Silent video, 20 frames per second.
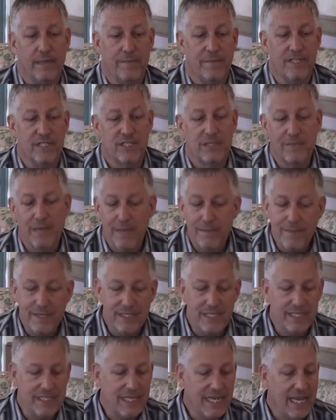In the midst of my
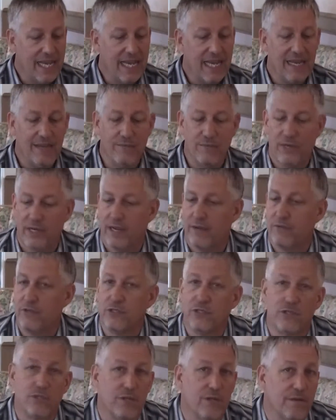busy day, when I
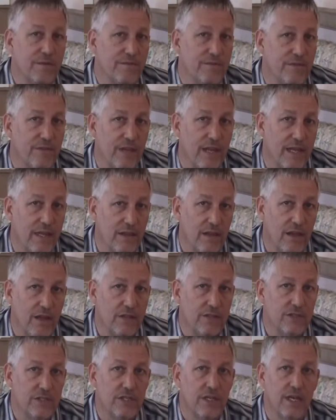was stood up for that
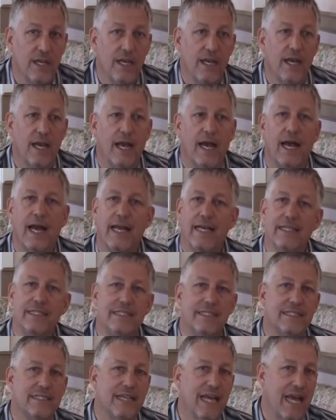lunch, I
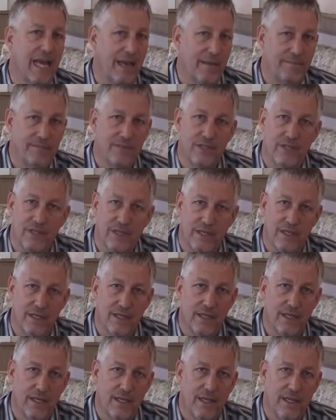stopped
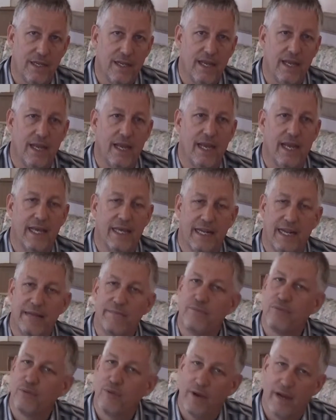and
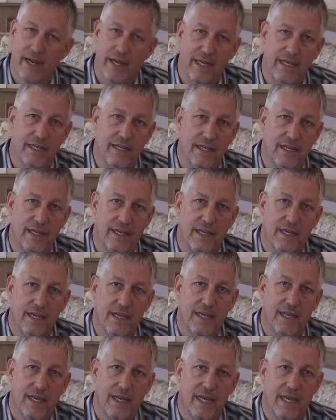I prayed
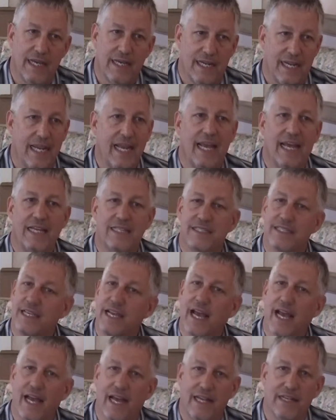and I
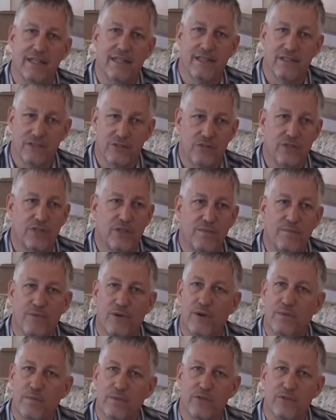asked God, is there some